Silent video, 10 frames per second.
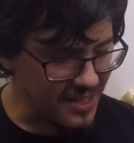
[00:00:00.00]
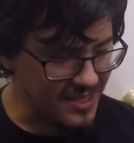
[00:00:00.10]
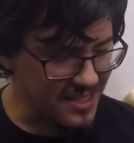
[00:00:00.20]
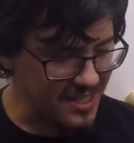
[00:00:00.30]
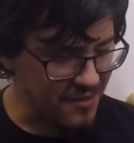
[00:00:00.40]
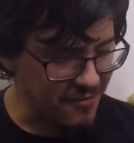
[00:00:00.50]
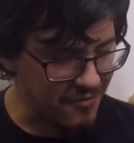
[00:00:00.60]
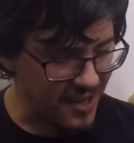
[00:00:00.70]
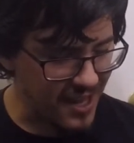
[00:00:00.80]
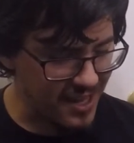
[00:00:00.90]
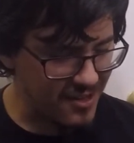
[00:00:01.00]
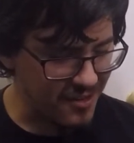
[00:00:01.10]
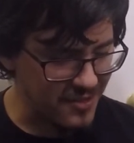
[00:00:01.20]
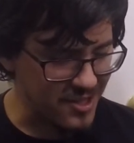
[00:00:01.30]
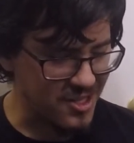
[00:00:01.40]
this is a fan
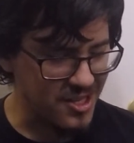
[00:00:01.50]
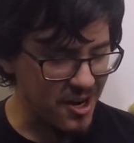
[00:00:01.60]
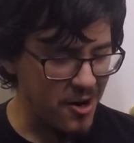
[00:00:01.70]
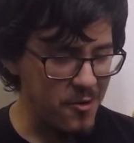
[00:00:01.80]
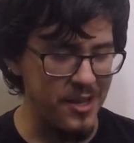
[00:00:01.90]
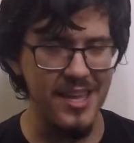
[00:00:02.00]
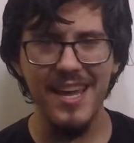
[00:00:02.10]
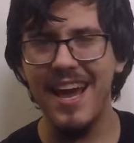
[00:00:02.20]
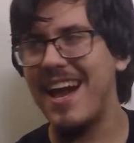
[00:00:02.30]
of the show. He